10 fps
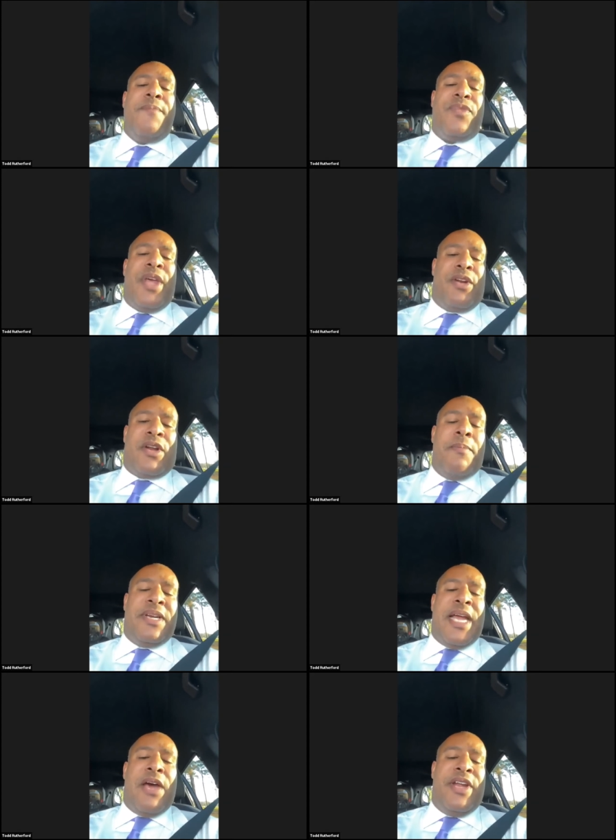that are coming
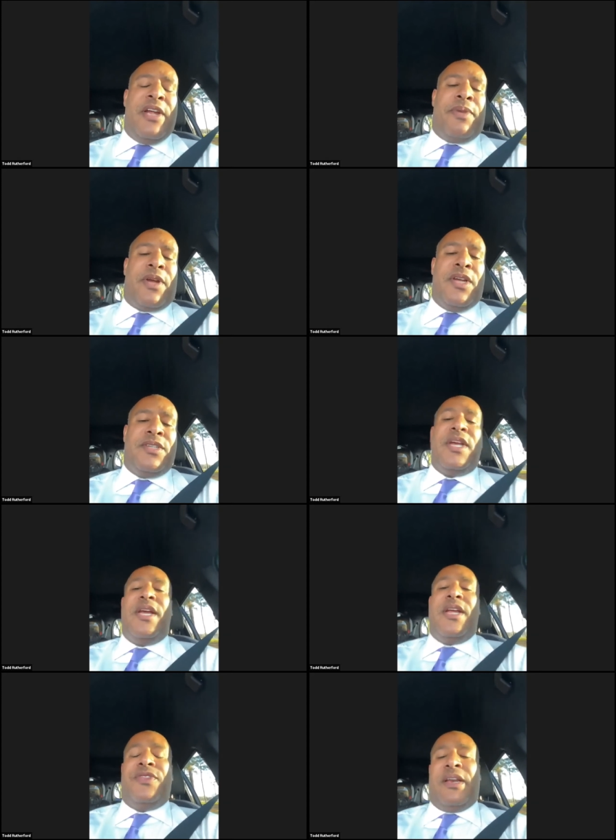down here because
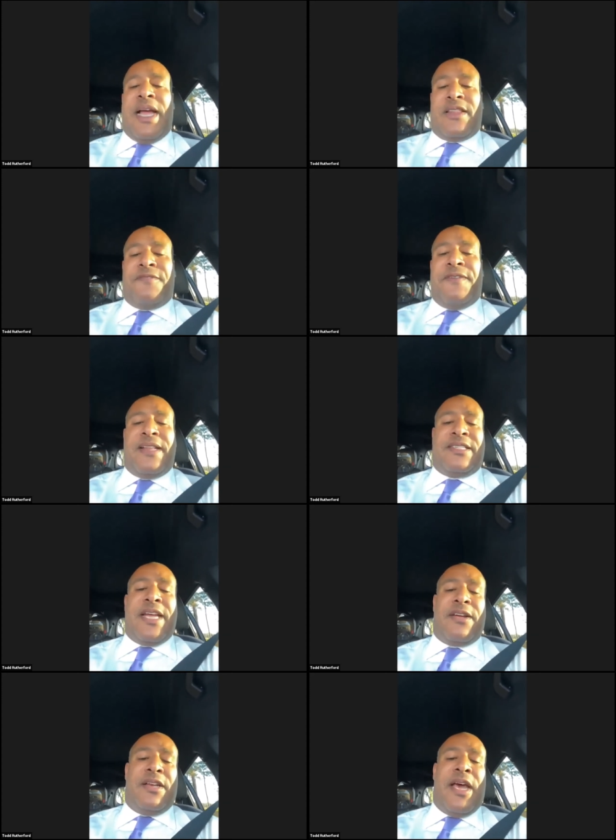they like the fact that
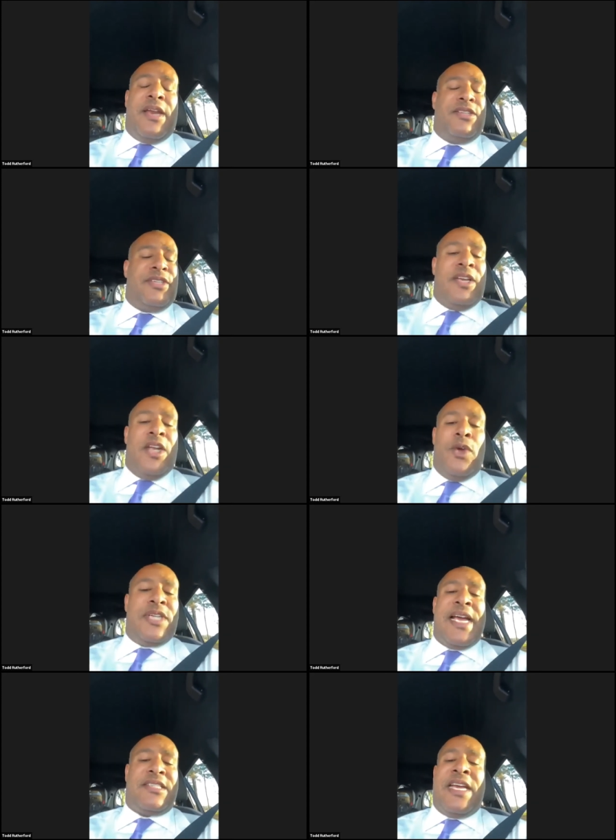South Carolina is a low
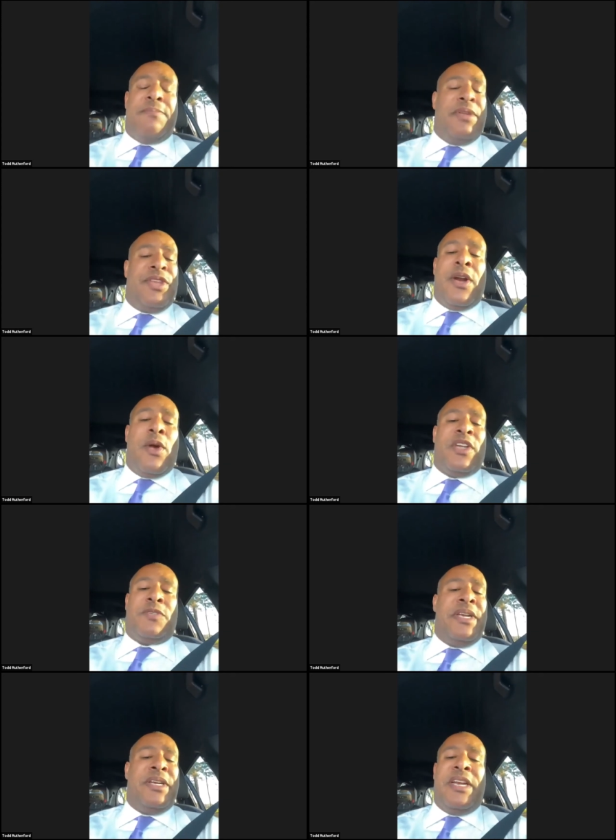tax state, but they don't want to
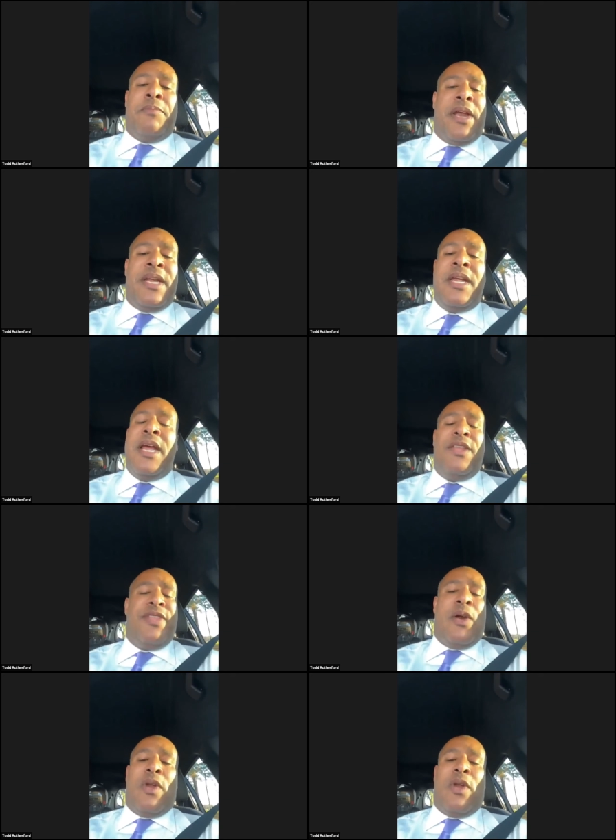spend any money.
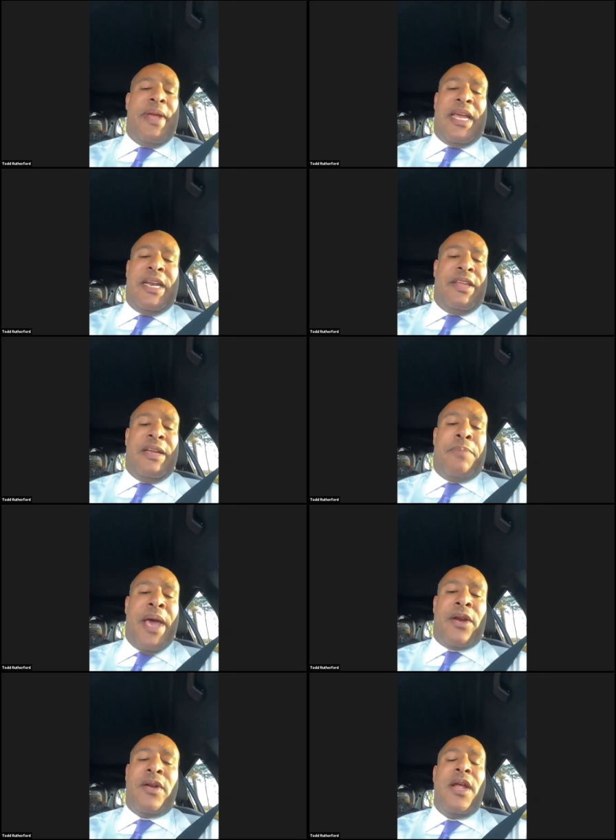They don't want to make anything
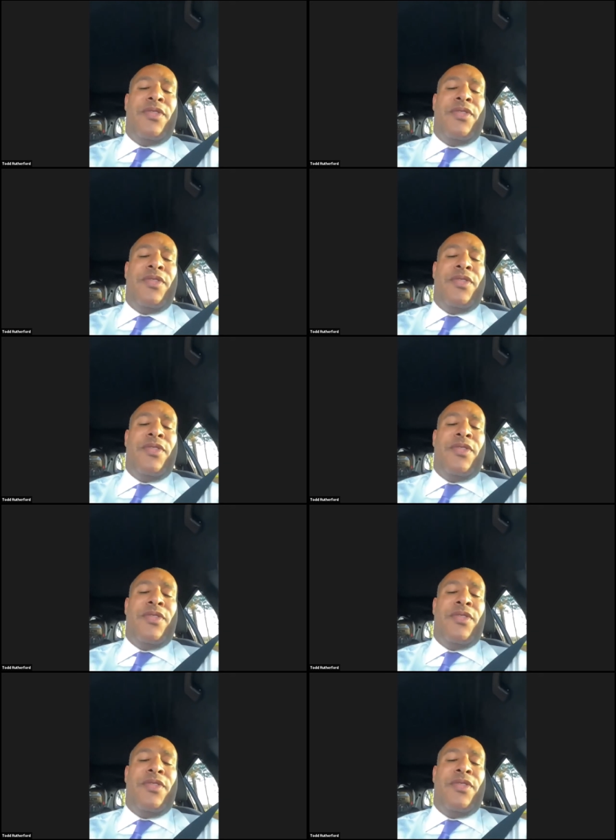better.